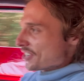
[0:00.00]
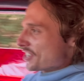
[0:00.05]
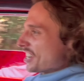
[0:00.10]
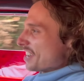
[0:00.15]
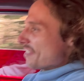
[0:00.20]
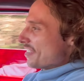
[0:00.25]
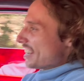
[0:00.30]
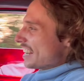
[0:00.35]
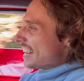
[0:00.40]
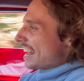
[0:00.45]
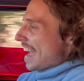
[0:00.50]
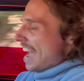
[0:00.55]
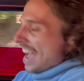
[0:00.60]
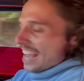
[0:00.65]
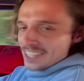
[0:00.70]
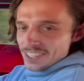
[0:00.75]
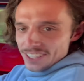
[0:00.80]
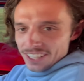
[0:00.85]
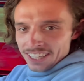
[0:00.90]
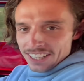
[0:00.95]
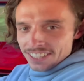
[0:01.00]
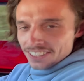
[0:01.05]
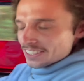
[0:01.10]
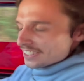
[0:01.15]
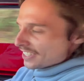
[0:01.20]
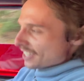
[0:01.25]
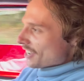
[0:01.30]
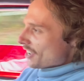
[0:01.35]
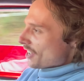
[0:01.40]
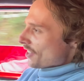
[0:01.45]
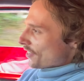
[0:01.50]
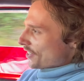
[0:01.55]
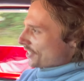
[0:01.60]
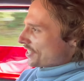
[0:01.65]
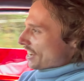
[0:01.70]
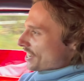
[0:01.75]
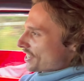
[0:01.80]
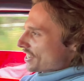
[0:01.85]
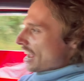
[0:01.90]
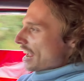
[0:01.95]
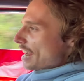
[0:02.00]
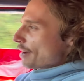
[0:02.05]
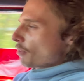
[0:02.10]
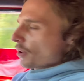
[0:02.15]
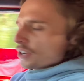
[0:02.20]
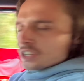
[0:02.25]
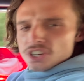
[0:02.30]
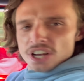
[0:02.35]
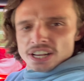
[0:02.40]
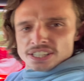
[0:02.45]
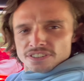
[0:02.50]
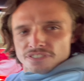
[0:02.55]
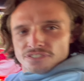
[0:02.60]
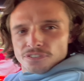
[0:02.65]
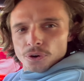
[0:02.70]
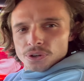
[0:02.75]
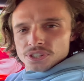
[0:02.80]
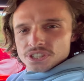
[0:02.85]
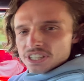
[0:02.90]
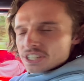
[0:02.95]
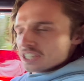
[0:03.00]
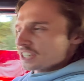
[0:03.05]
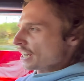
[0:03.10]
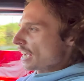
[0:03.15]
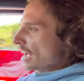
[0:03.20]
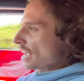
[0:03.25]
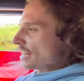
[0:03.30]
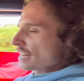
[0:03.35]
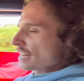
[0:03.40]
Chevy Gaster. This is a, what size is it? 468?